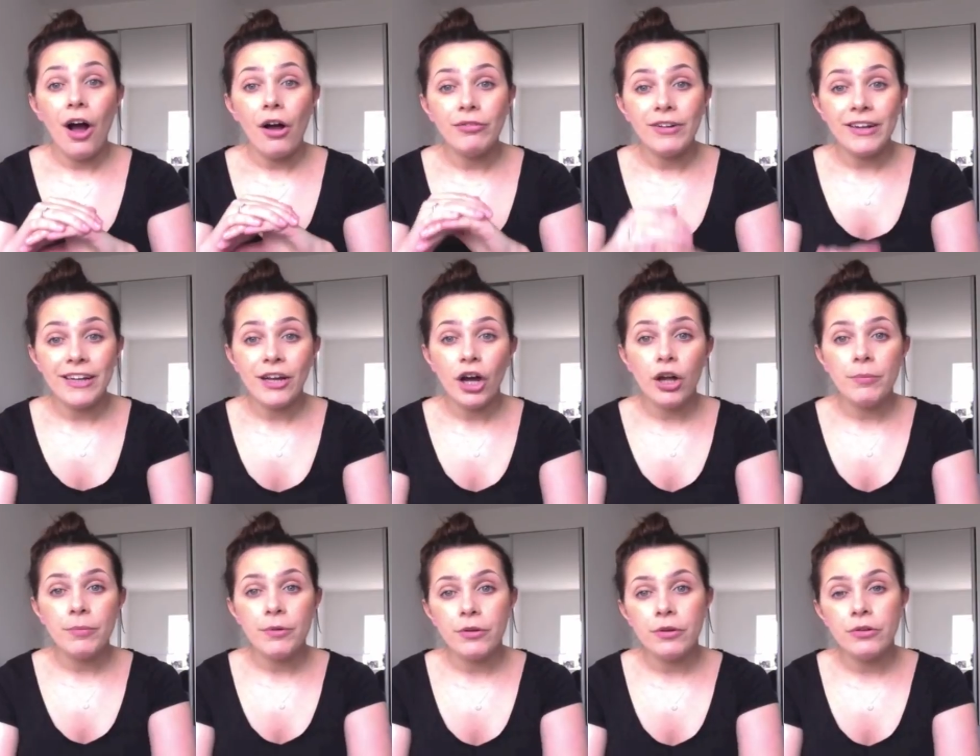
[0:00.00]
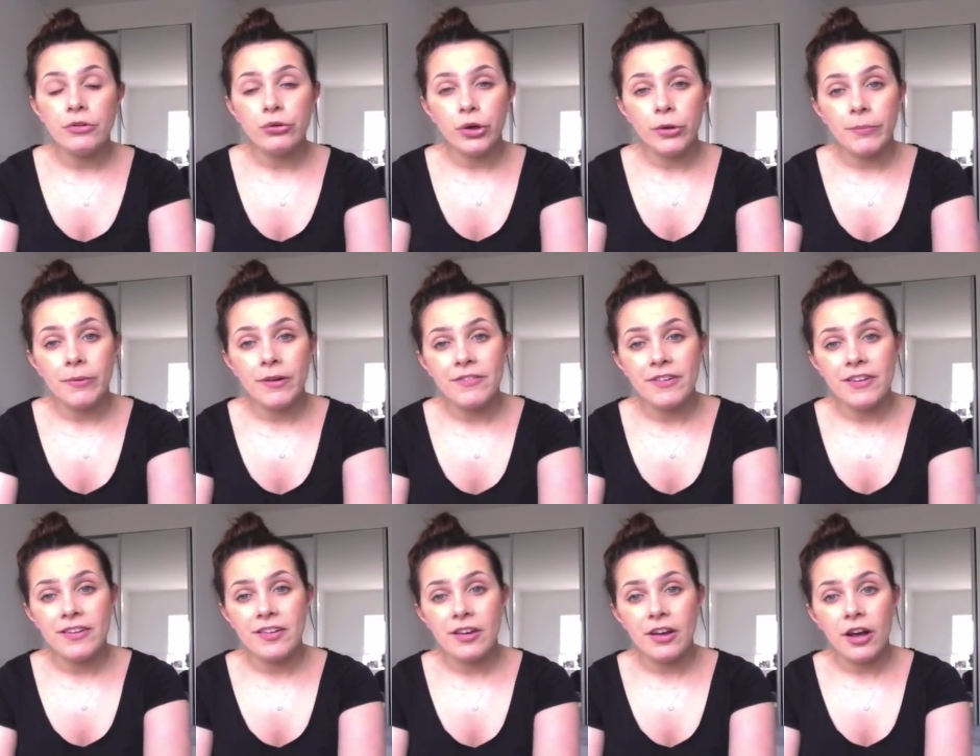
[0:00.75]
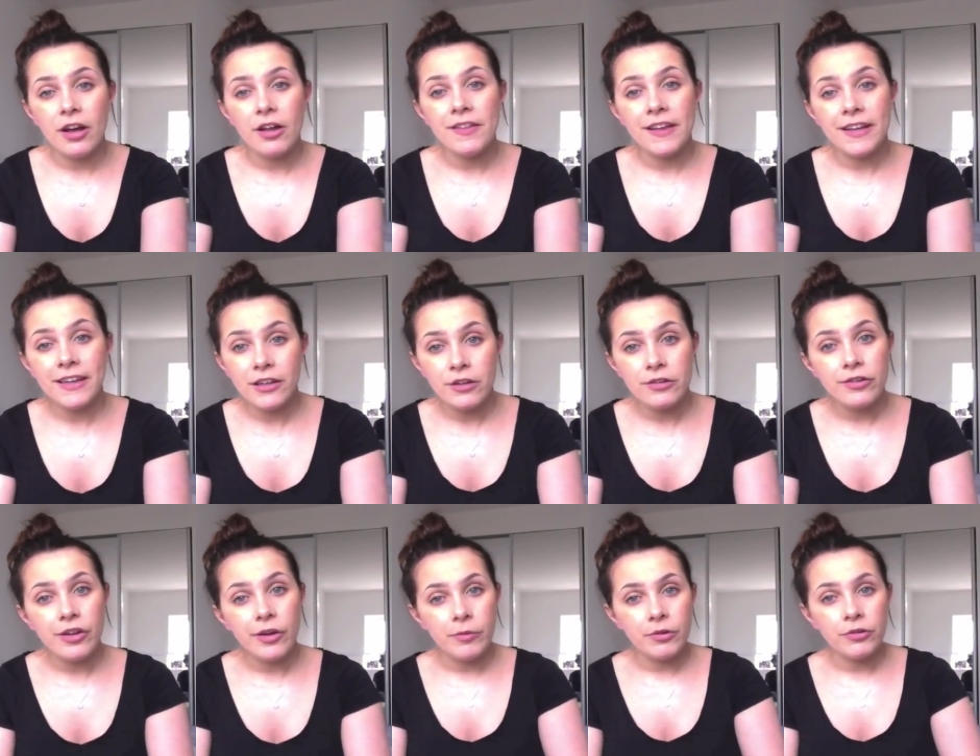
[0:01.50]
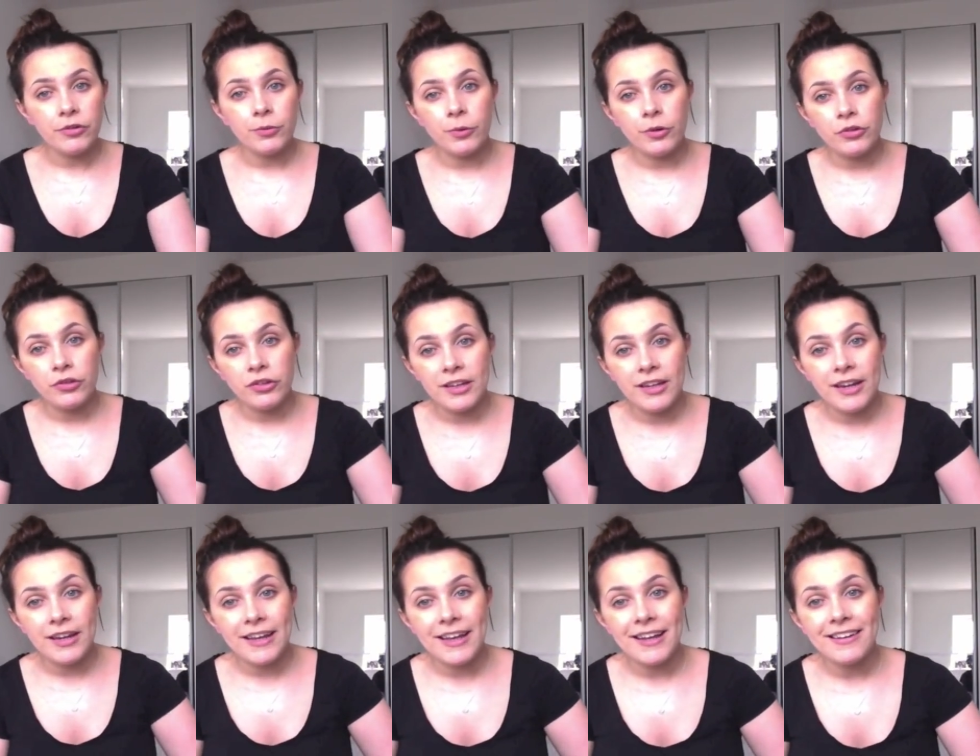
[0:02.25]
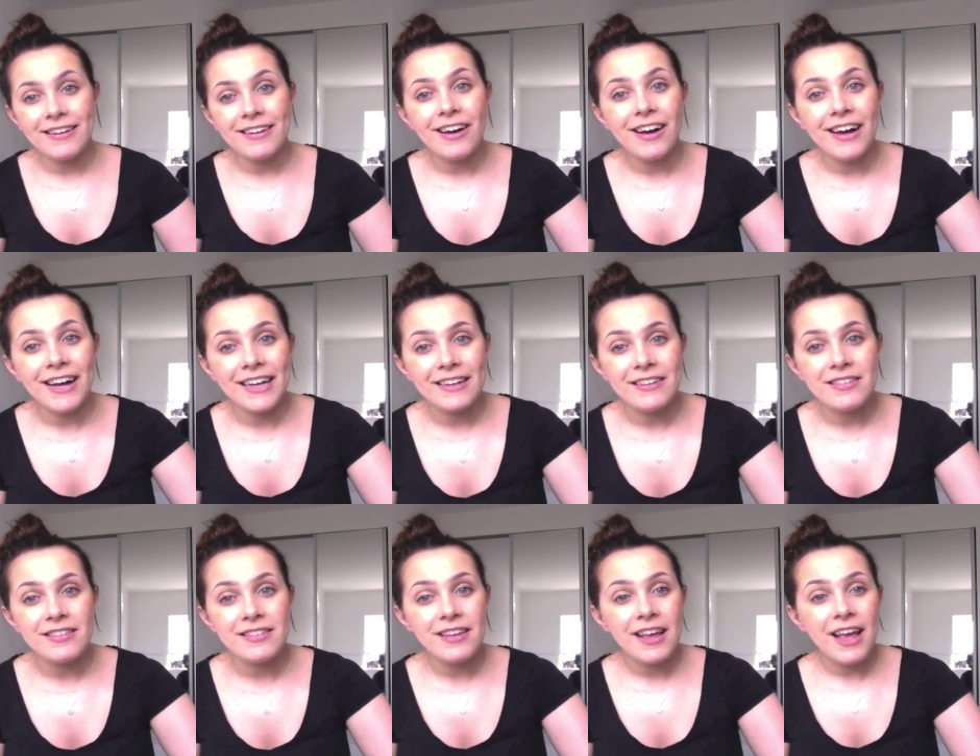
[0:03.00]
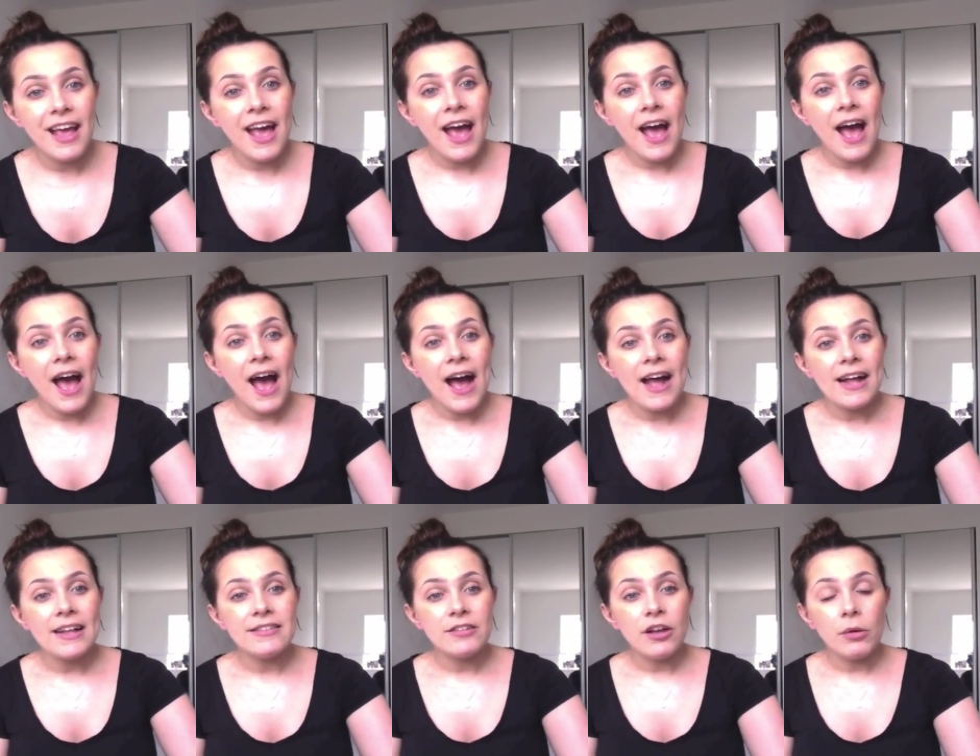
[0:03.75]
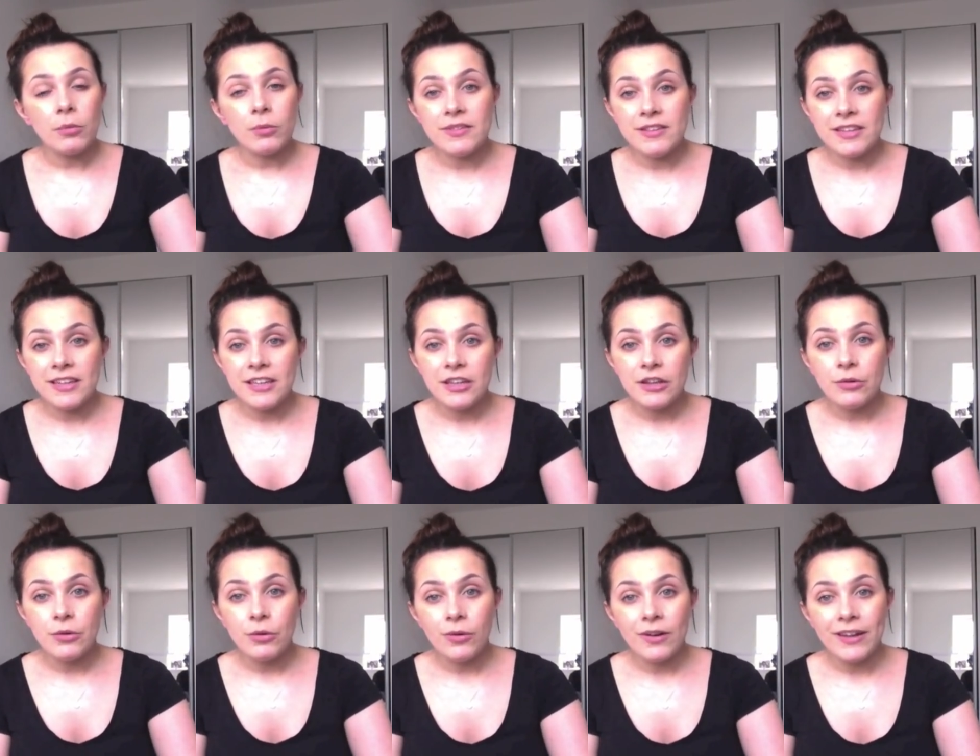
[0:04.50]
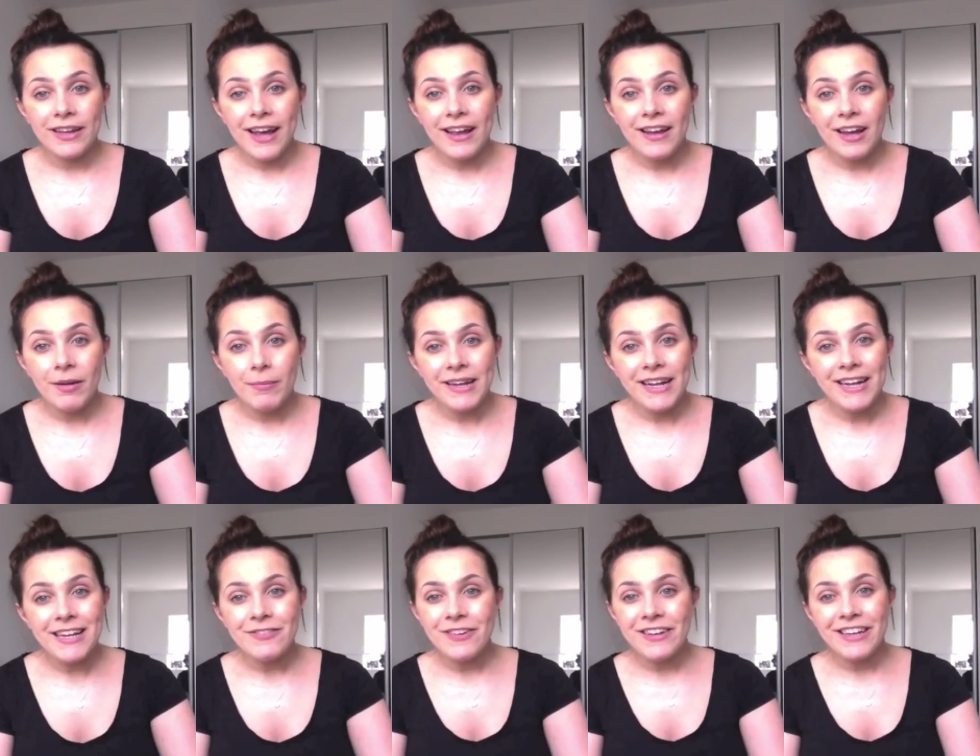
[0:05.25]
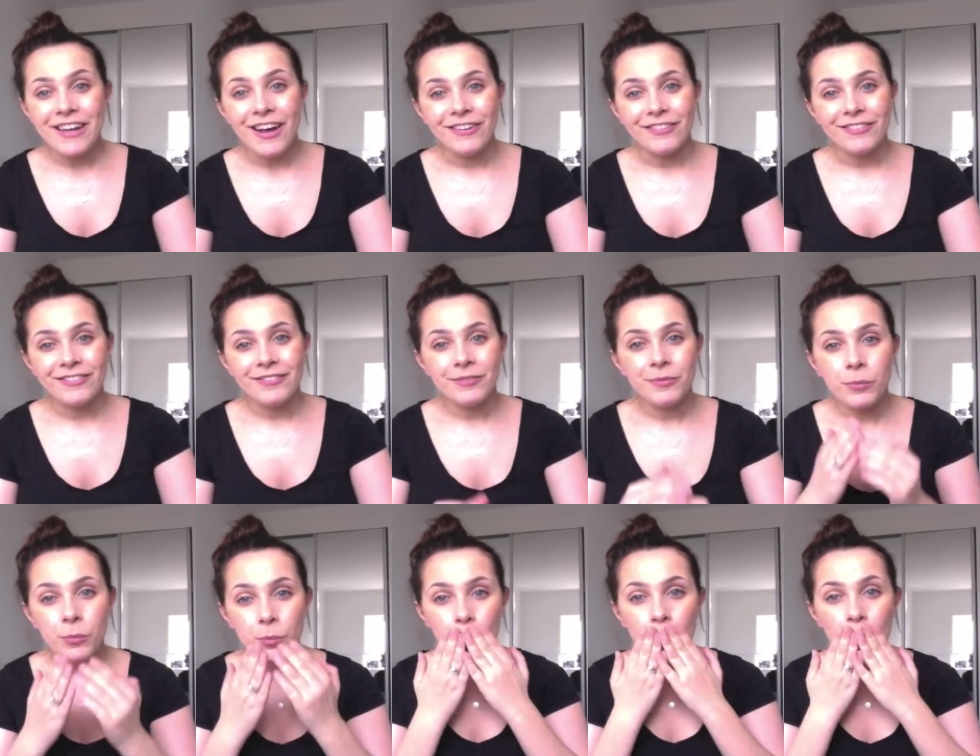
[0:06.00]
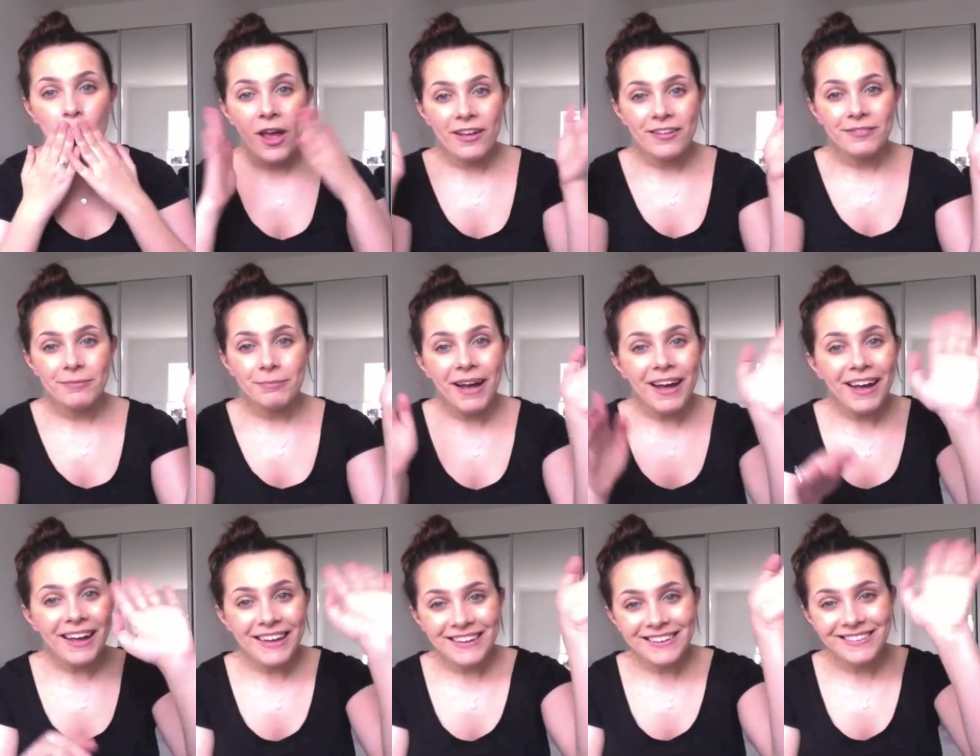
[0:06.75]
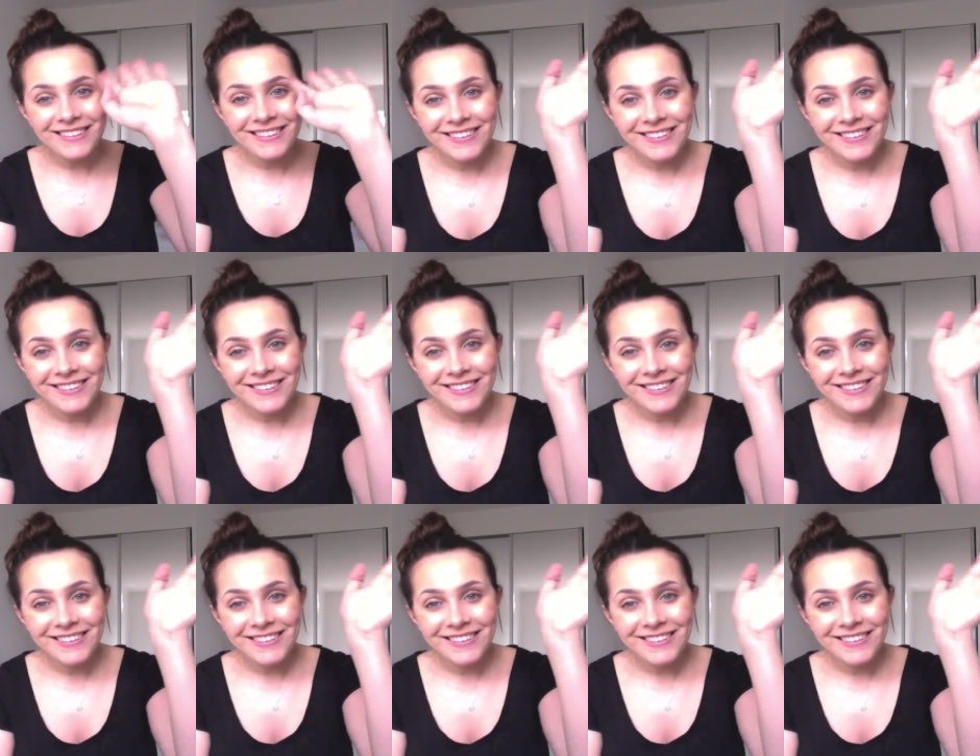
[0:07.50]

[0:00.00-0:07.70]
I really hope you enjoyed my video. Thank you so much for watching again, guys. And I will see you all again at my next video. Bye!